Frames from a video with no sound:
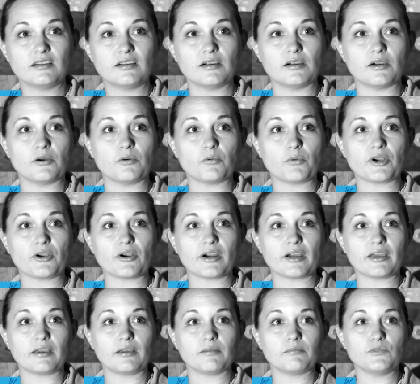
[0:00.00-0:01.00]
uh, where
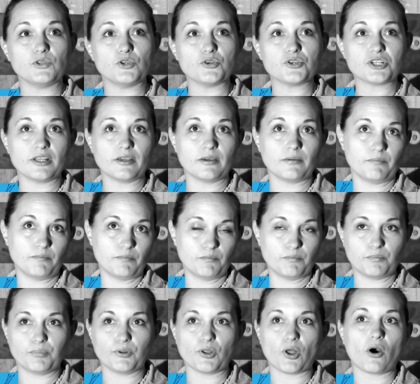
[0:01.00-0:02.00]
I usually
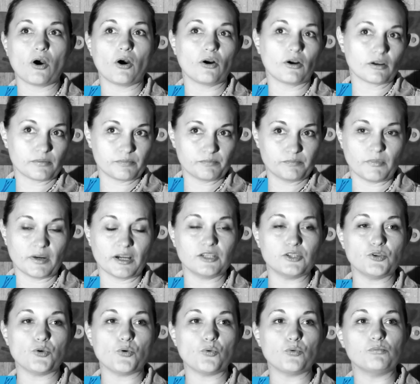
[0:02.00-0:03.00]
blog my
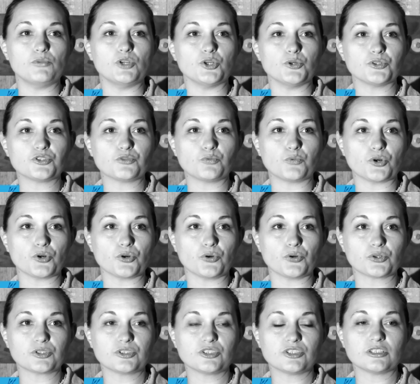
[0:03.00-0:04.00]
new newest
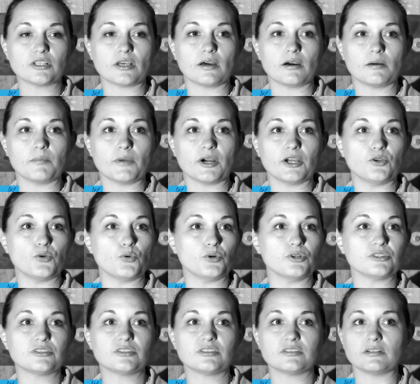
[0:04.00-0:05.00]
works, my
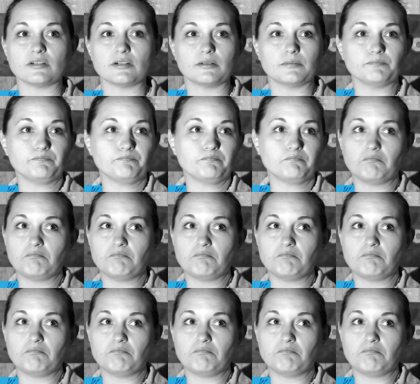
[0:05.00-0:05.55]
newest. Um,